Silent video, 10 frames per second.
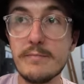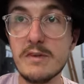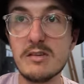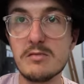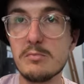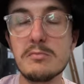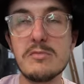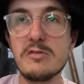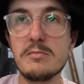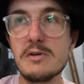there's some
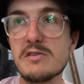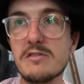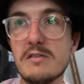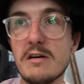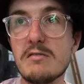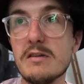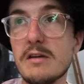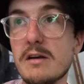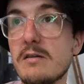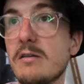suspicious stuff in
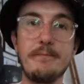there.